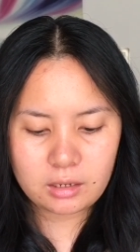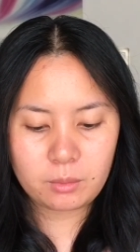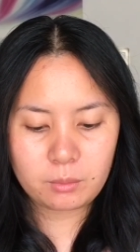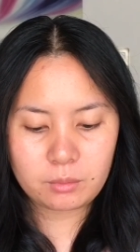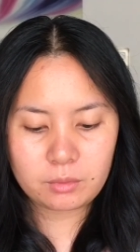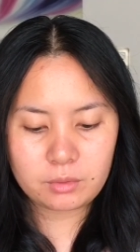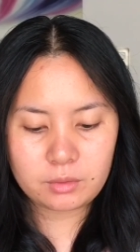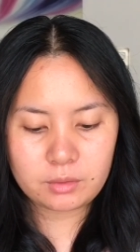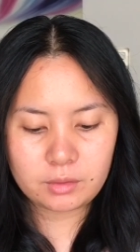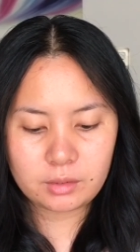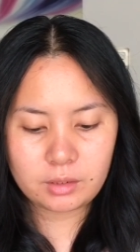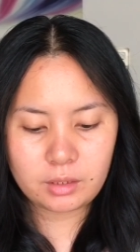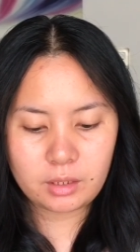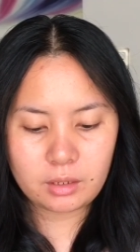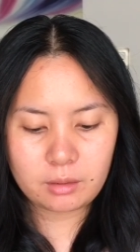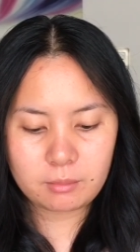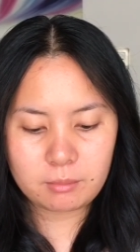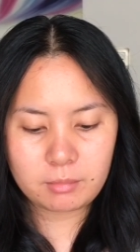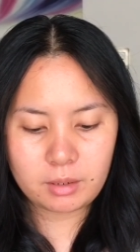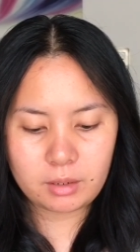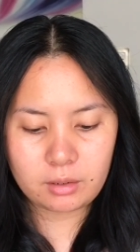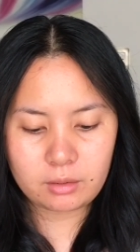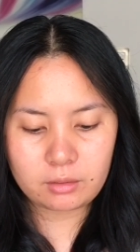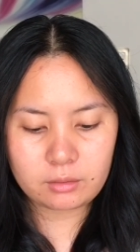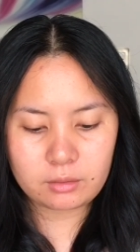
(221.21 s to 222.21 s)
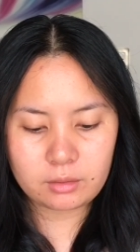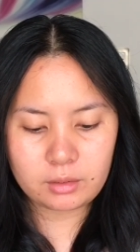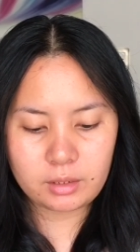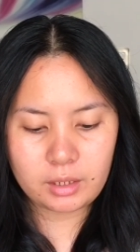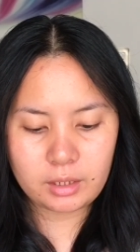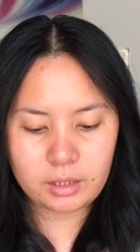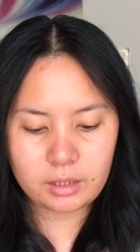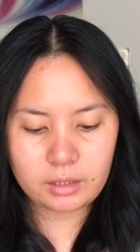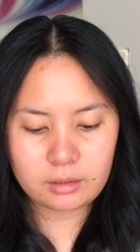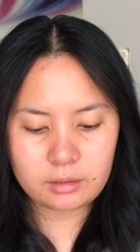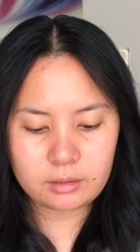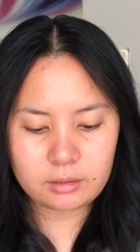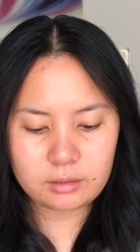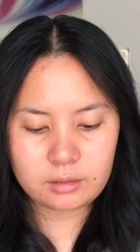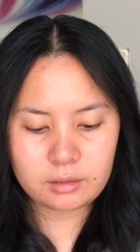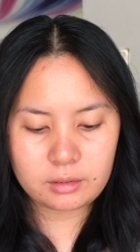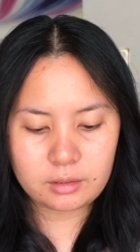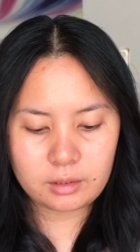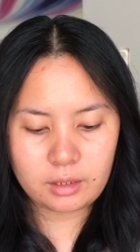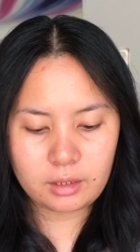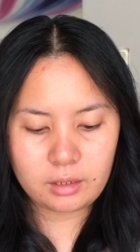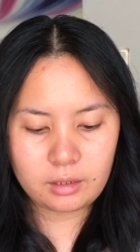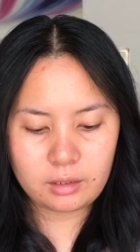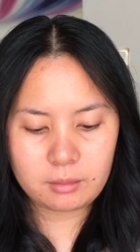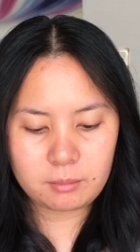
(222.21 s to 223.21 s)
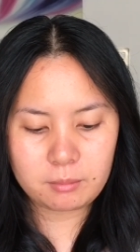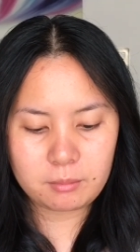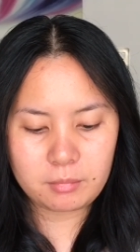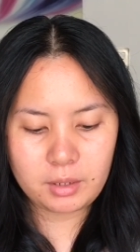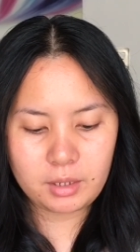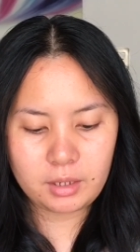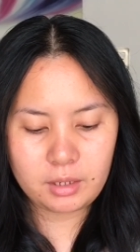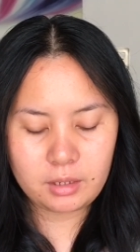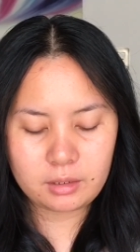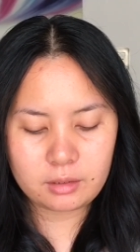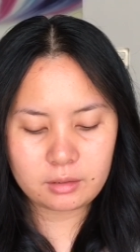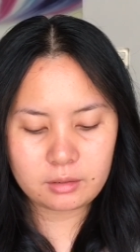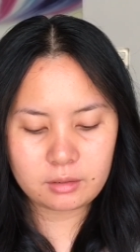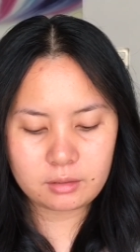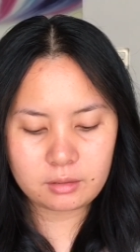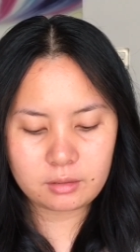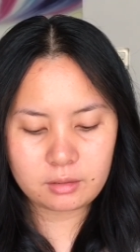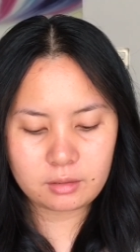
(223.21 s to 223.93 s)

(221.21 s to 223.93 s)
We'll see about that in a bit.